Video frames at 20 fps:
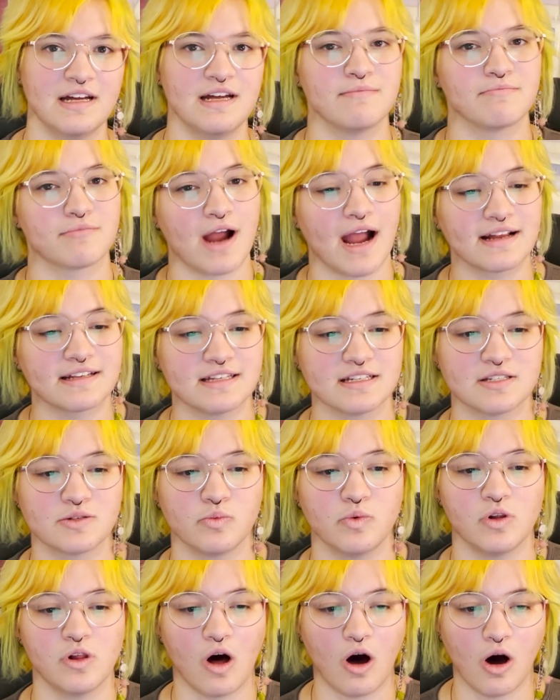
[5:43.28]
Practice
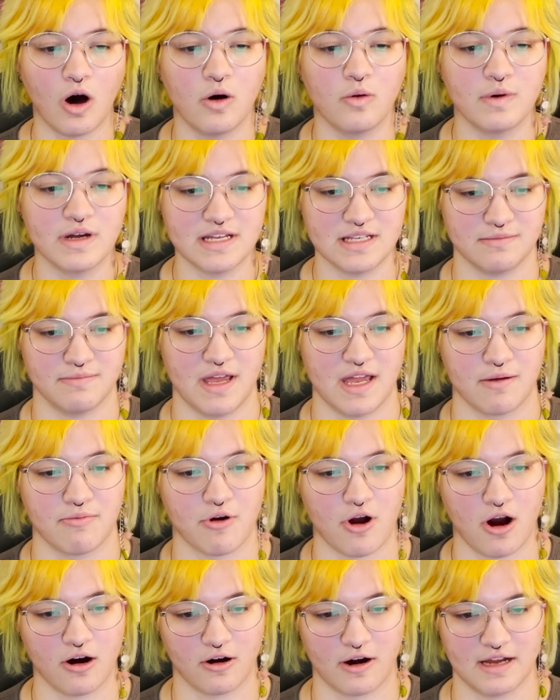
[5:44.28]
will always make
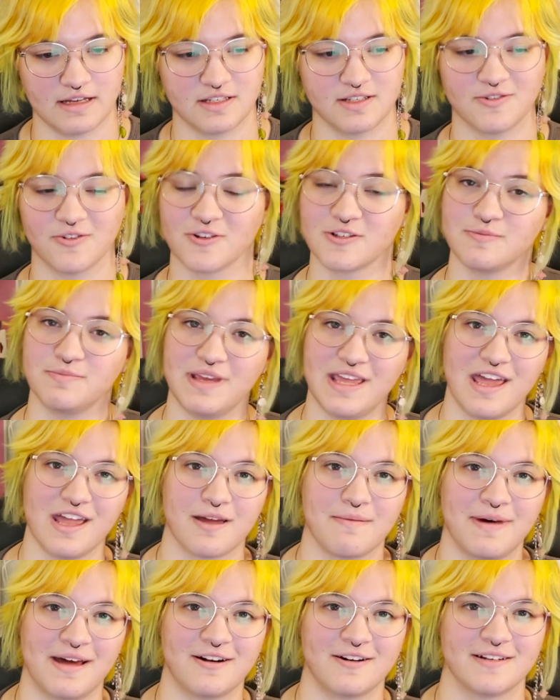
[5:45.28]
progress towards being
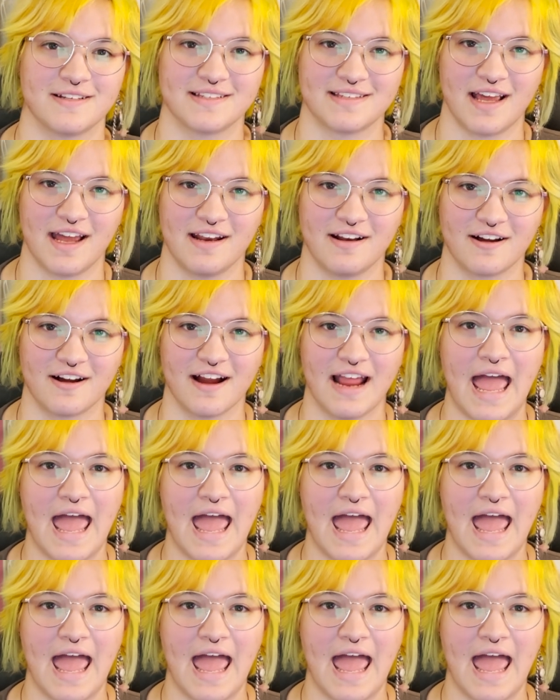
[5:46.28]
a better designer,